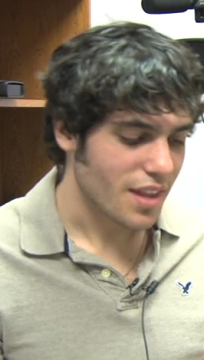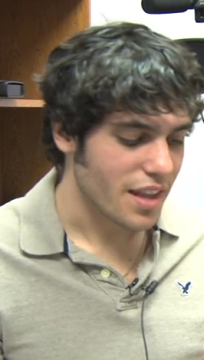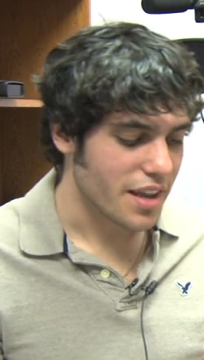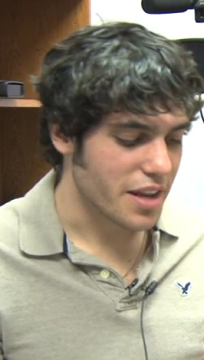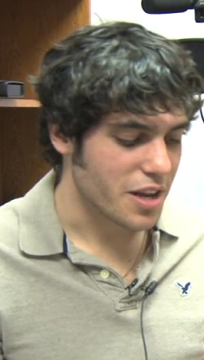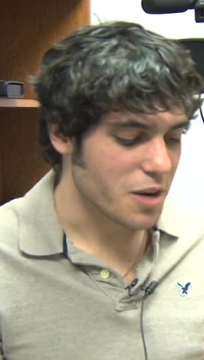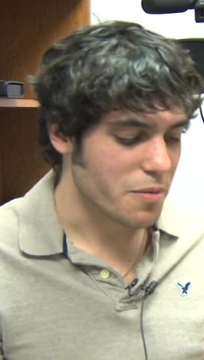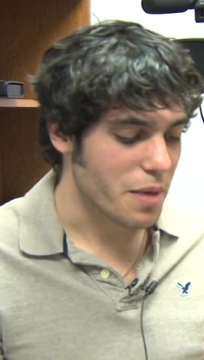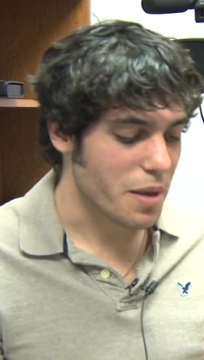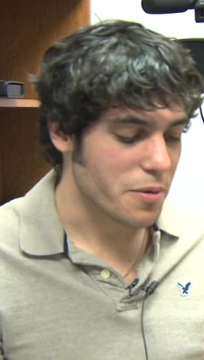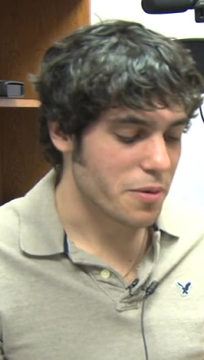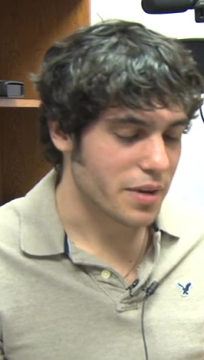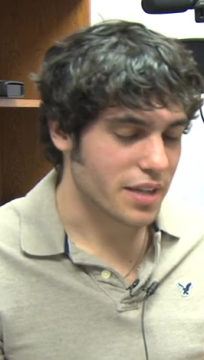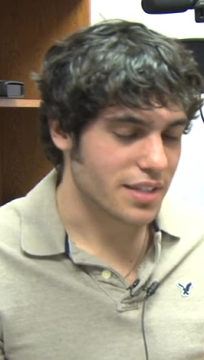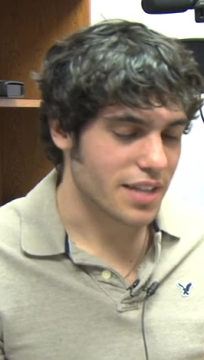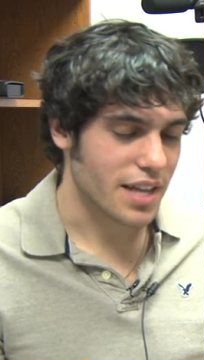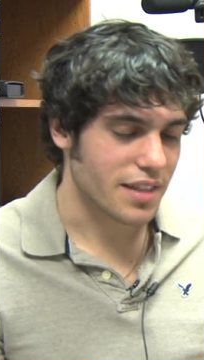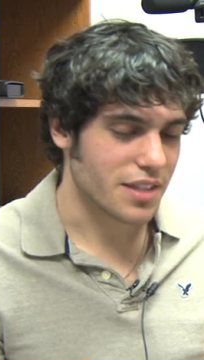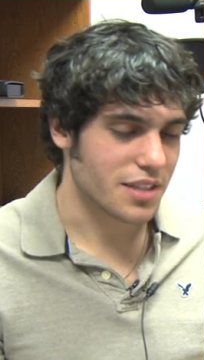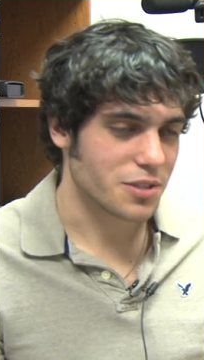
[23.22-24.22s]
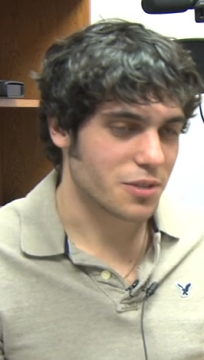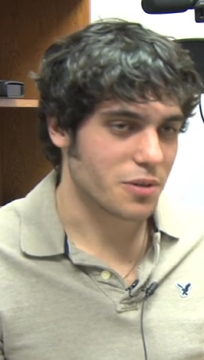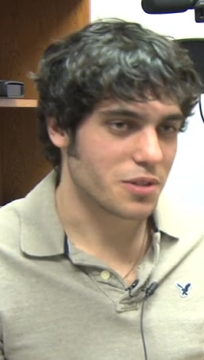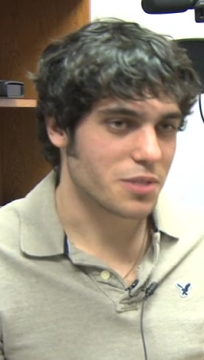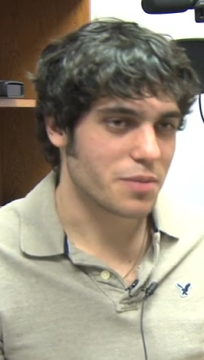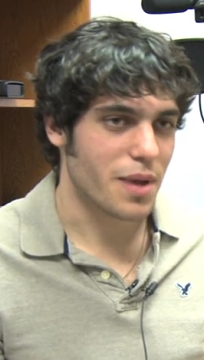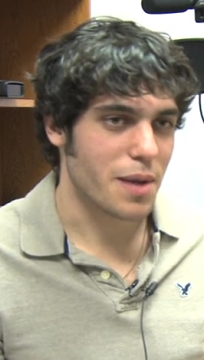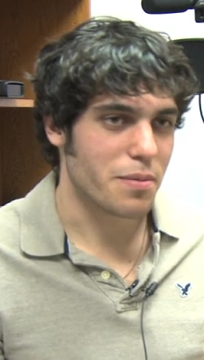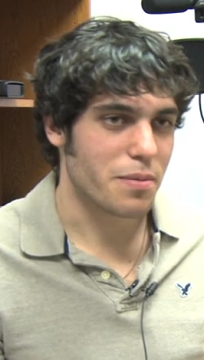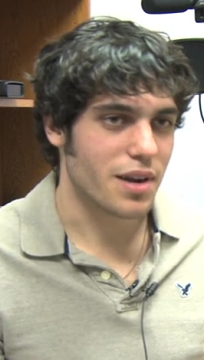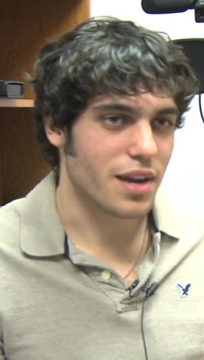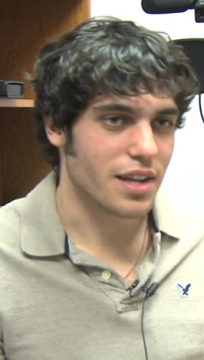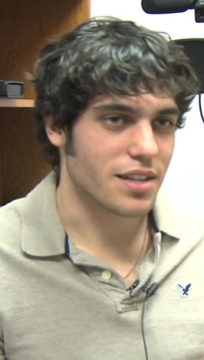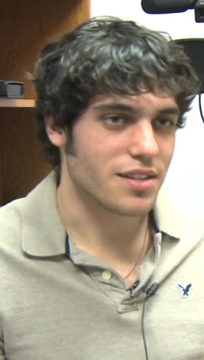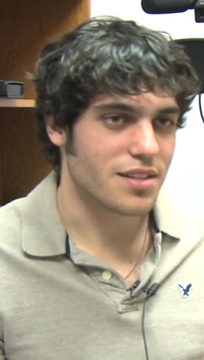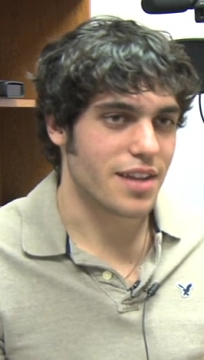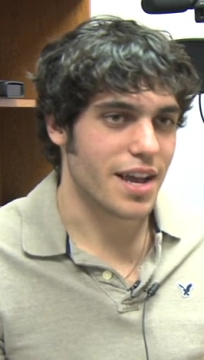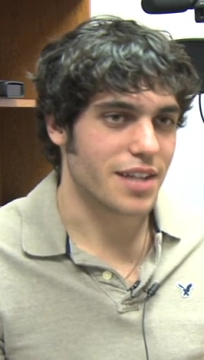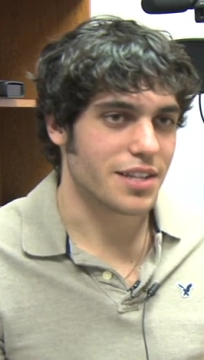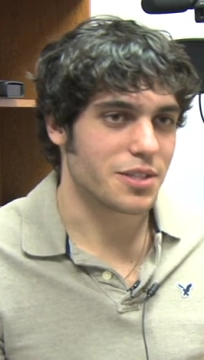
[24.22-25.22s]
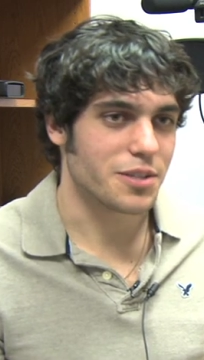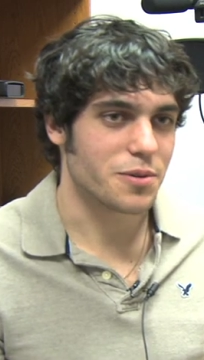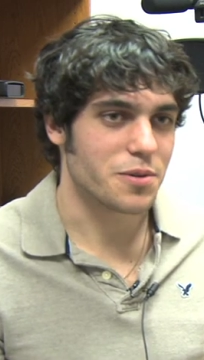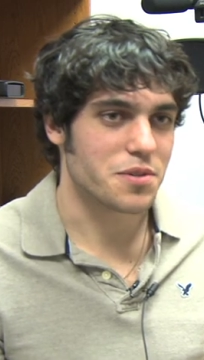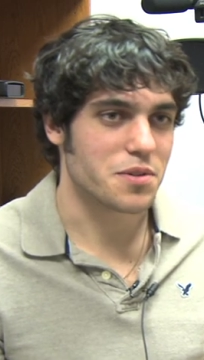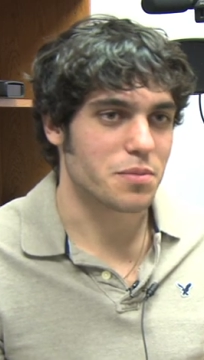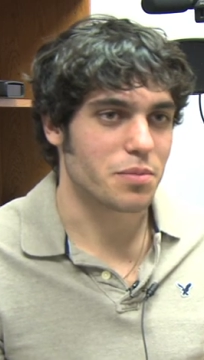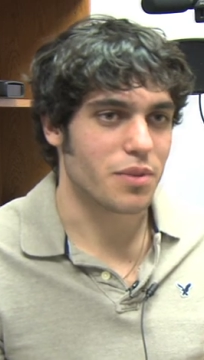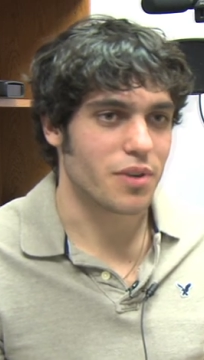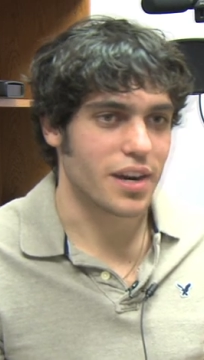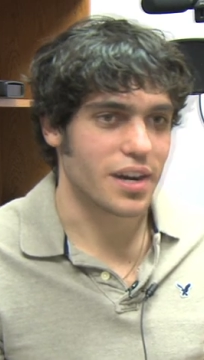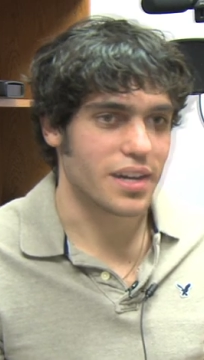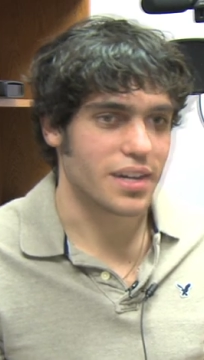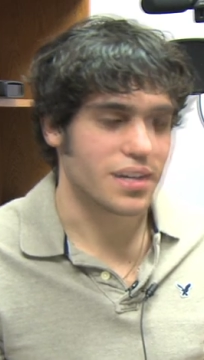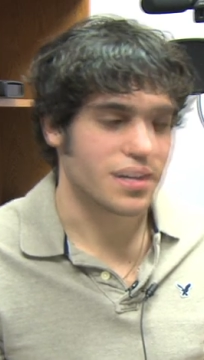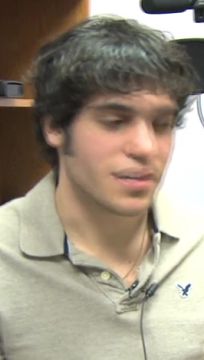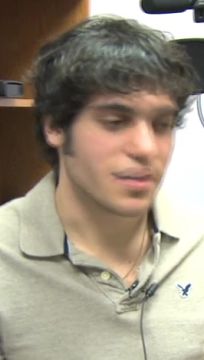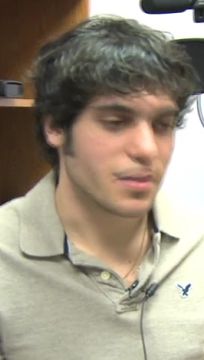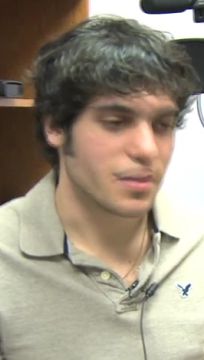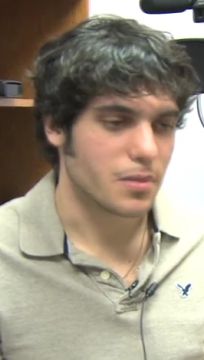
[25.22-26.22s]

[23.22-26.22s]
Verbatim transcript: you know, maybe we could take the George Pepperdine statue as a prank.